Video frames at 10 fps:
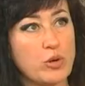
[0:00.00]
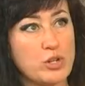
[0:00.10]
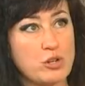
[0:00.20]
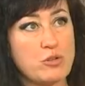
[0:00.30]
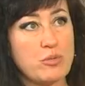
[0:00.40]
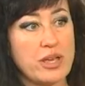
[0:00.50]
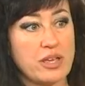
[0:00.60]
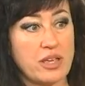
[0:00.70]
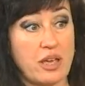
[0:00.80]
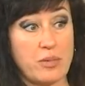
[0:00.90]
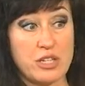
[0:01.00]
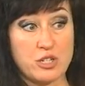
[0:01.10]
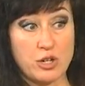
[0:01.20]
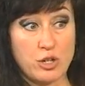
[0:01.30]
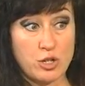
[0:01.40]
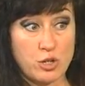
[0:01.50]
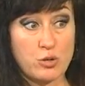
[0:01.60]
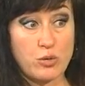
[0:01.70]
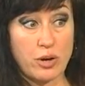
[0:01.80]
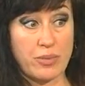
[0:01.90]
you make a game, it's
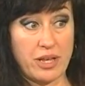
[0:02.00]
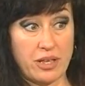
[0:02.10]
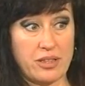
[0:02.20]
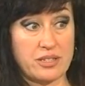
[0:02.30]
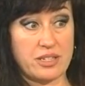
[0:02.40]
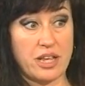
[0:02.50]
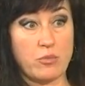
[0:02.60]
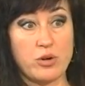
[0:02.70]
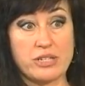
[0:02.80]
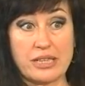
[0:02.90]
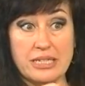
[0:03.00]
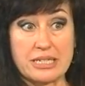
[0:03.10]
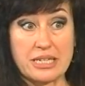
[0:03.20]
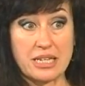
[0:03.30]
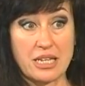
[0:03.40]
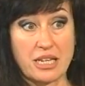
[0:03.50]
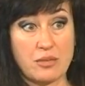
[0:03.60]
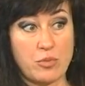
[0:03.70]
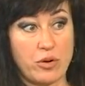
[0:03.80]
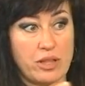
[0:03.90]
you are making this game, or is it the
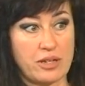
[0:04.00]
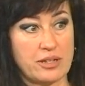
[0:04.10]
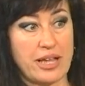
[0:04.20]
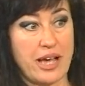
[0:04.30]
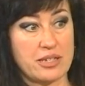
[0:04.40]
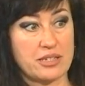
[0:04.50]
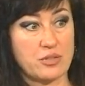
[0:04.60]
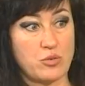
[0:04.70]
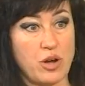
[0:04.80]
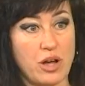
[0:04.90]
team or the class?